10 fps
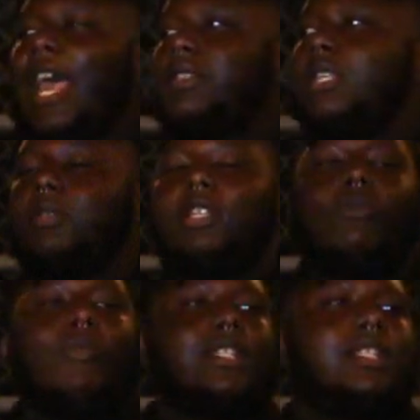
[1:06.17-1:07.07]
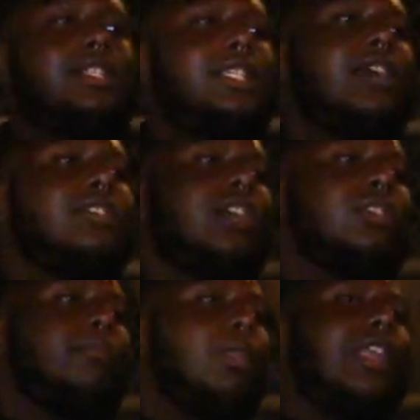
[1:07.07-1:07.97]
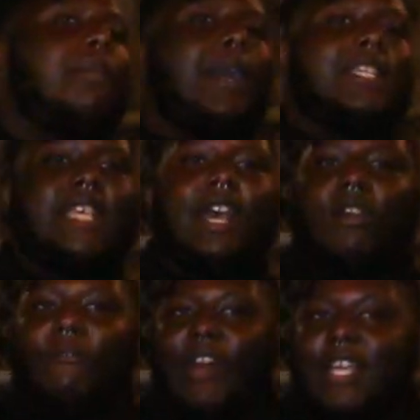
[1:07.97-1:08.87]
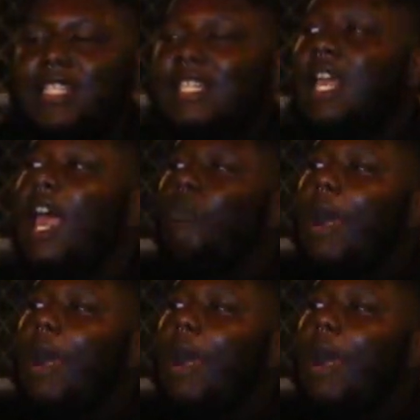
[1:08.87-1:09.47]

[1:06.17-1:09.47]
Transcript: And took the risk the tears off the blood of my sacrifices.